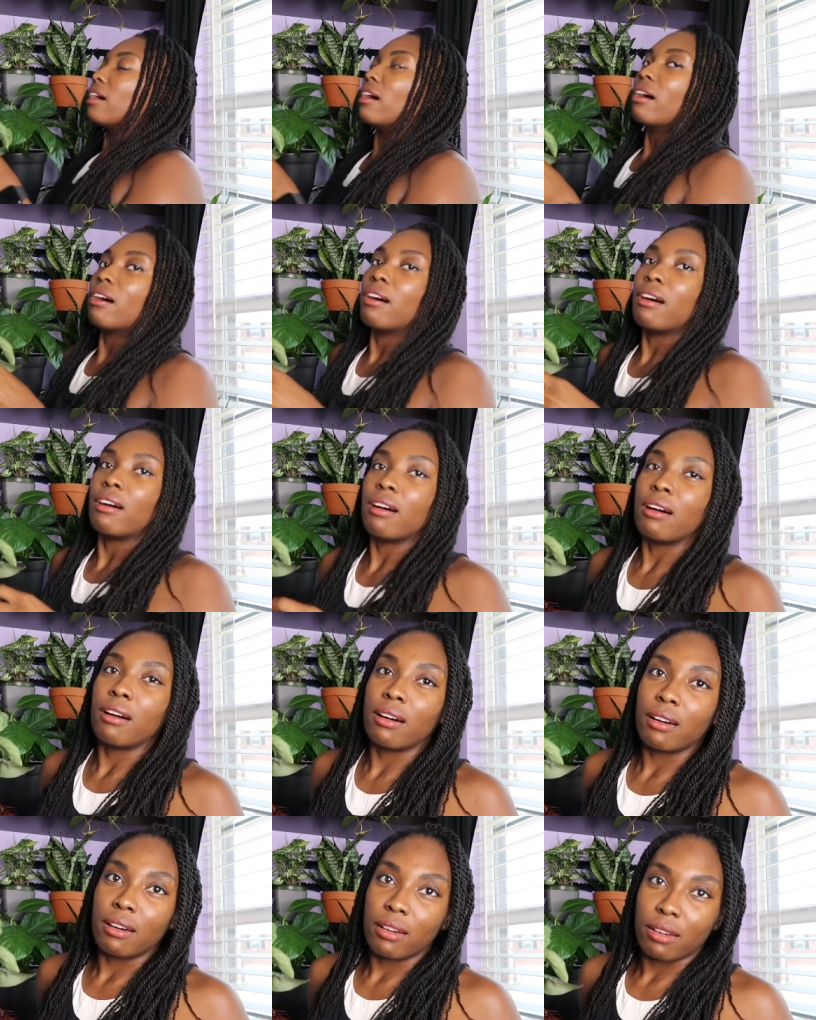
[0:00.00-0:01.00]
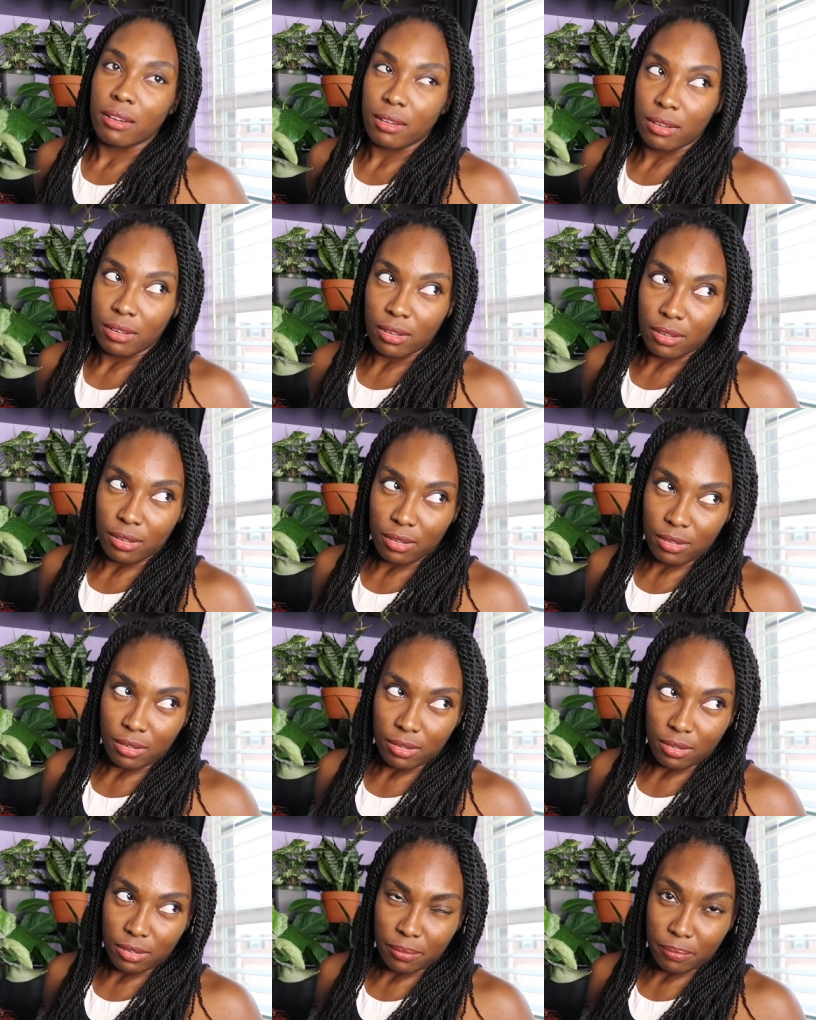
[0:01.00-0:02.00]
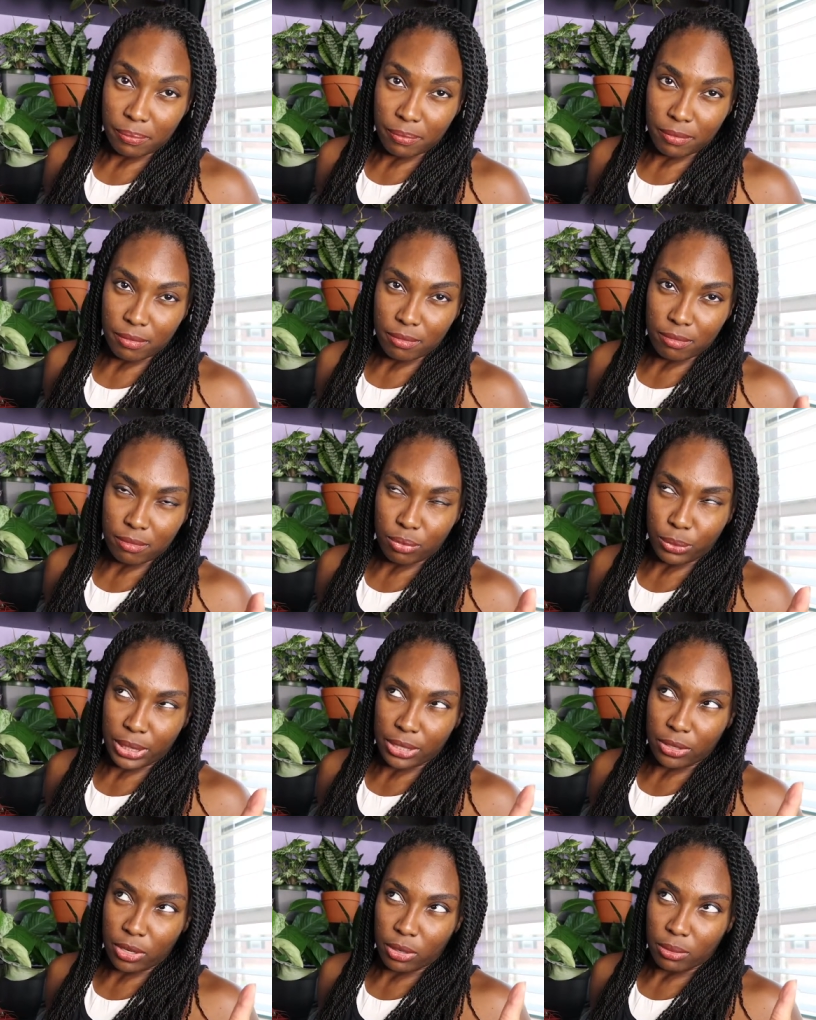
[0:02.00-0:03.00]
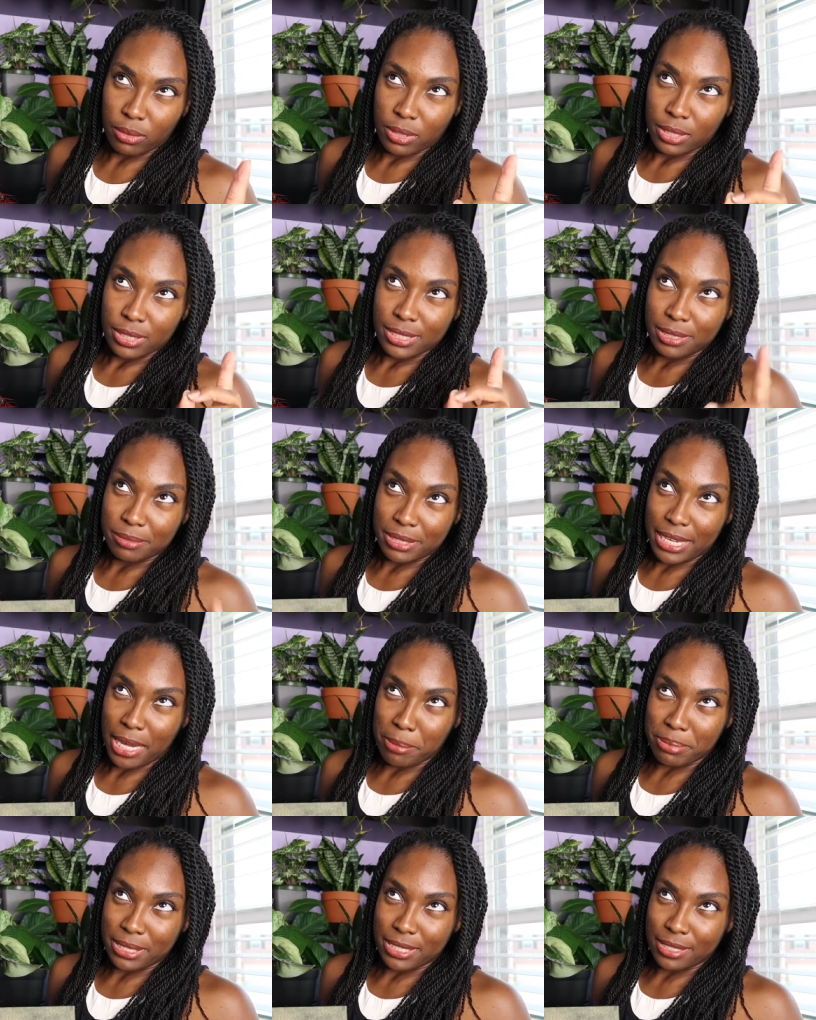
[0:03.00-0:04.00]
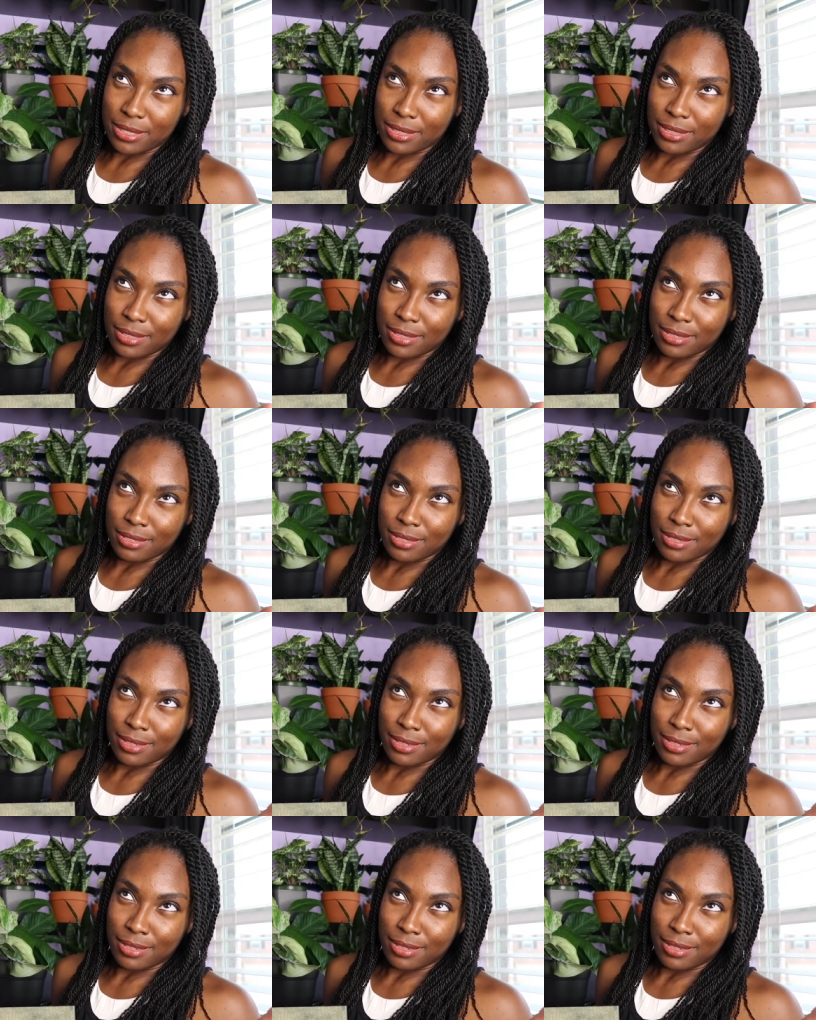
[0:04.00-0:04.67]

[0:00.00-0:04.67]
Syngdapsus